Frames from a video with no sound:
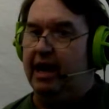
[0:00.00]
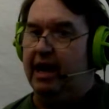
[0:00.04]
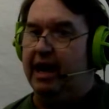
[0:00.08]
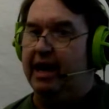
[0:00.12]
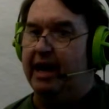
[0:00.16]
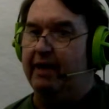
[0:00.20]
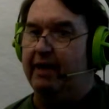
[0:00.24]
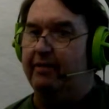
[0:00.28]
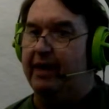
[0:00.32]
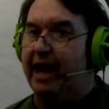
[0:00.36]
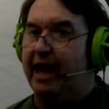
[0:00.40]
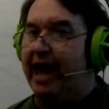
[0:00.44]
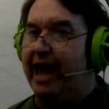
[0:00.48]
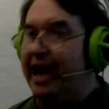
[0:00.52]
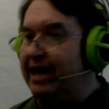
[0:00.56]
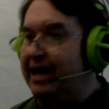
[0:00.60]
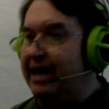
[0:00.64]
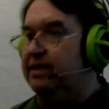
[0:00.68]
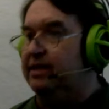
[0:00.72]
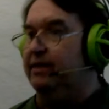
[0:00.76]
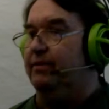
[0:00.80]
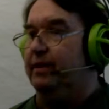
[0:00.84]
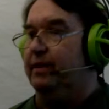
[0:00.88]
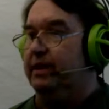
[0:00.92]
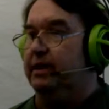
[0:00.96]
I have
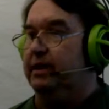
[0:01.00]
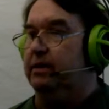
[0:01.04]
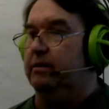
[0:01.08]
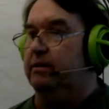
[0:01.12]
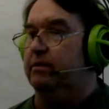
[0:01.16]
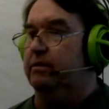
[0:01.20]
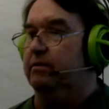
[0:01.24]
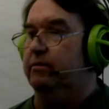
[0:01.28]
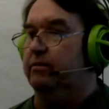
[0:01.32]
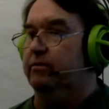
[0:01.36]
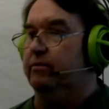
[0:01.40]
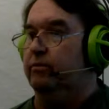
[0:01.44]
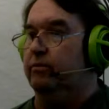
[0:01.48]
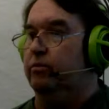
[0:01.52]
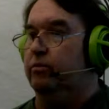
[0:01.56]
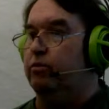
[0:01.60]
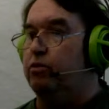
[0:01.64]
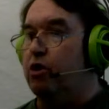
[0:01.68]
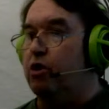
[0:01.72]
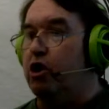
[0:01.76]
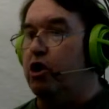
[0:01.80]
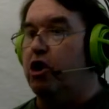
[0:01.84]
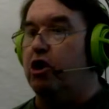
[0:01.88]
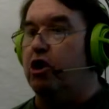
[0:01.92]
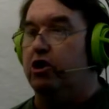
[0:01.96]
actively
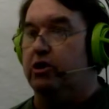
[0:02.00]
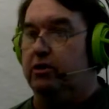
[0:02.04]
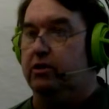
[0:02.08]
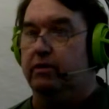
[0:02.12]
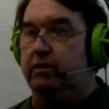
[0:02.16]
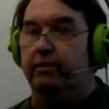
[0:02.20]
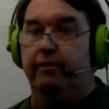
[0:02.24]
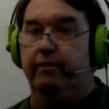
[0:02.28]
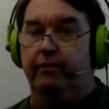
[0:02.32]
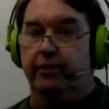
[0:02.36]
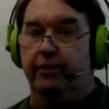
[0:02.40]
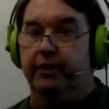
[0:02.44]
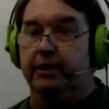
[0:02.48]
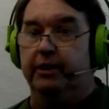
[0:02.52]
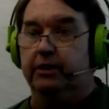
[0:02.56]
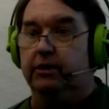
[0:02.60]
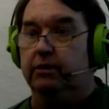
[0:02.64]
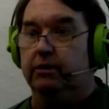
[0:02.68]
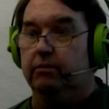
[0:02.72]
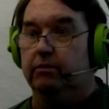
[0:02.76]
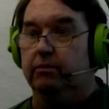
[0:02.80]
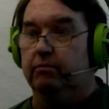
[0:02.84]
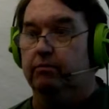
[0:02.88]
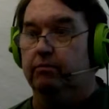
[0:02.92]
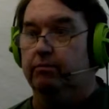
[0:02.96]
worked for
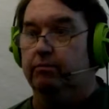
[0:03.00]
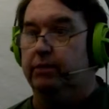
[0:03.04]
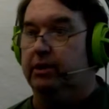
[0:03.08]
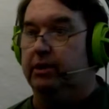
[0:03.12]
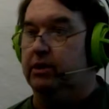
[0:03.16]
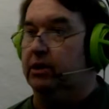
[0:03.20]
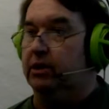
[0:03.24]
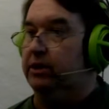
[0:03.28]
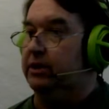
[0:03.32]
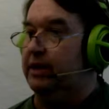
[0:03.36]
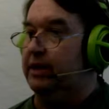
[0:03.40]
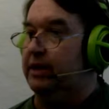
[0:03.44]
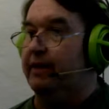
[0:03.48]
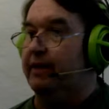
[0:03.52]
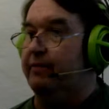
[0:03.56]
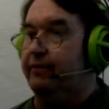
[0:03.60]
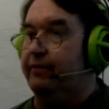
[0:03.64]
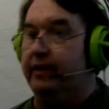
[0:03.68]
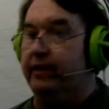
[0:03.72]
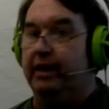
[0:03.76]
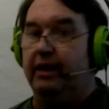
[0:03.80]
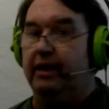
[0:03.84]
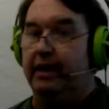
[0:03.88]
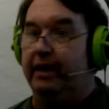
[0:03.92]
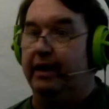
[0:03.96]
this, because I
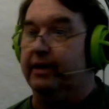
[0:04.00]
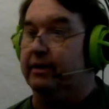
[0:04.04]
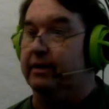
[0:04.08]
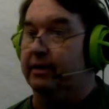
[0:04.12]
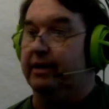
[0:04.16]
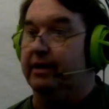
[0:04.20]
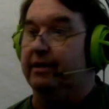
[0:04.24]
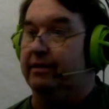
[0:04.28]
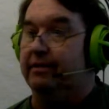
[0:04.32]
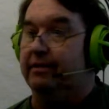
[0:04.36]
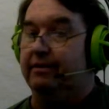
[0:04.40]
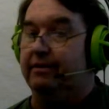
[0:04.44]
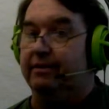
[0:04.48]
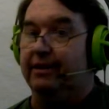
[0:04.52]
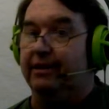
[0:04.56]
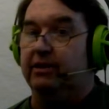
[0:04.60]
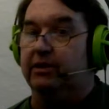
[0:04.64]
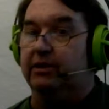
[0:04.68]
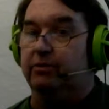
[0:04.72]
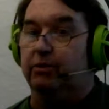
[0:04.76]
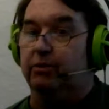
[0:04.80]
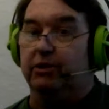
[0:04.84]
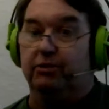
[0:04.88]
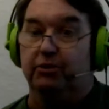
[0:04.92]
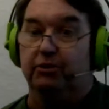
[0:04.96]
feel like
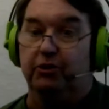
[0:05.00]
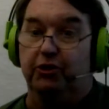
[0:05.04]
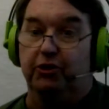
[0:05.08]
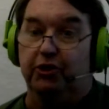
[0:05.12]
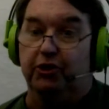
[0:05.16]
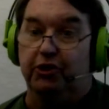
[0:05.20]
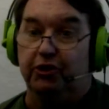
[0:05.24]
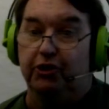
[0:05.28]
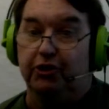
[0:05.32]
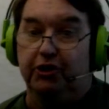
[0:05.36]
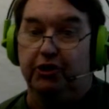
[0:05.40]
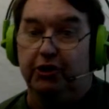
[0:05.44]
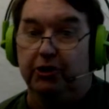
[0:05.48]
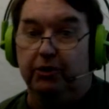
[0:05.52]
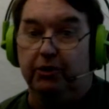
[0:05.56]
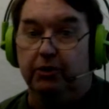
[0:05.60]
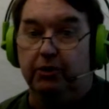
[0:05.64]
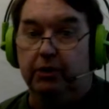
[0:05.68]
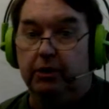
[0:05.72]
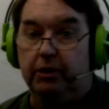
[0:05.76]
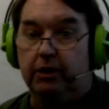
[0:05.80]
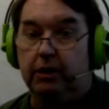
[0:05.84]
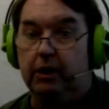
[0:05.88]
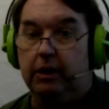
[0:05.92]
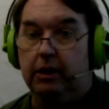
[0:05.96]
it's what we should
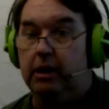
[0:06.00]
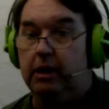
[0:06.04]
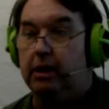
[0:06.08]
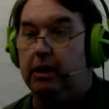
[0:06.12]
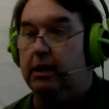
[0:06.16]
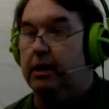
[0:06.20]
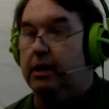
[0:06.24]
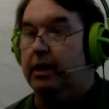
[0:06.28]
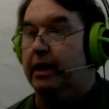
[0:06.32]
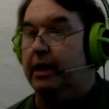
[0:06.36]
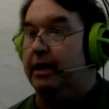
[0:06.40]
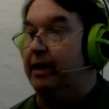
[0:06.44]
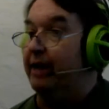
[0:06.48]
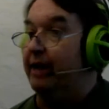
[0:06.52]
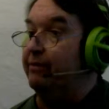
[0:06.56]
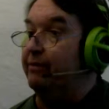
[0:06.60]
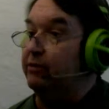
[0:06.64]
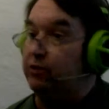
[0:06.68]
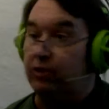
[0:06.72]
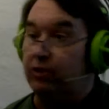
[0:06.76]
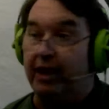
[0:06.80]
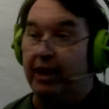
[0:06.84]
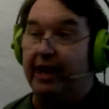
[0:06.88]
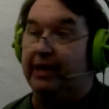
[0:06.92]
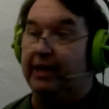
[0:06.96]
do. And
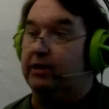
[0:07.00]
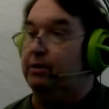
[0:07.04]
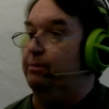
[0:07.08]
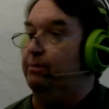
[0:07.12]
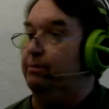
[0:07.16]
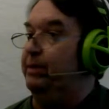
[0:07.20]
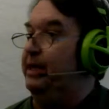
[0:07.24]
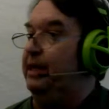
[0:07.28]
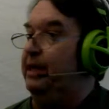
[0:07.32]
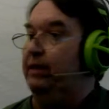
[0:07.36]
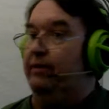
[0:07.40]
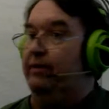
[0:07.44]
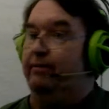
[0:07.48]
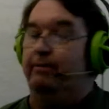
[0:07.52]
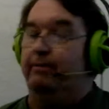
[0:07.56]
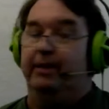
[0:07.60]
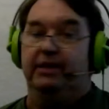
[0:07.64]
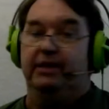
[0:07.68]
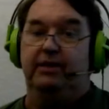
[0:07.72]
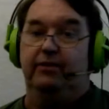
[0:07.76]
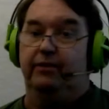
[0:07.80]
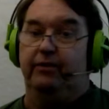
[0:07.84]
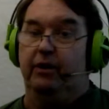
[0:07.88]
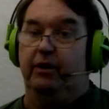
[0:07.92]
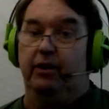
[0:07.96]
I've tried to be the
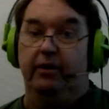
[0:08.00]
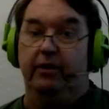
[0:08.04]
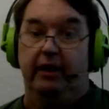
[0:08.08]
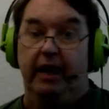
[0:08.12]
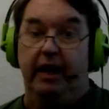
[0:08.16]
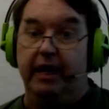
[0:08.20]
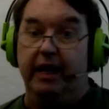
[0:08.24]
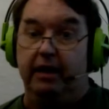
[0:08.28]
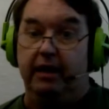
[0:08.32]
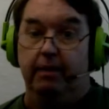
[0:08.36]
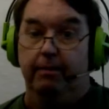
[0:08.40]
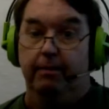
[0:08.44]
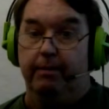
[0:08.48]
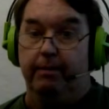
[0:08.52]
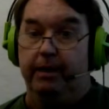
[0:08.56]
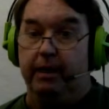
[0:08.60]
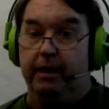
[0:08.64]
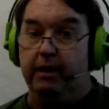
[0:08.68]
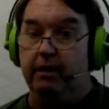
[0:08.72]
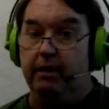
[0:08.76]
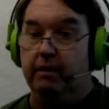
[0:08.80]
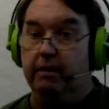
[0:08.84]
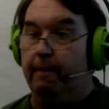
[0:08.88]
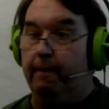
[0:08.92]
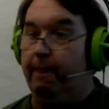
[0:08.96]
best father I can
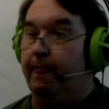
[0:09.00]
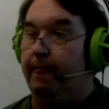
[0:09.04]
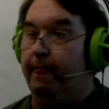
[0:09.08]
be.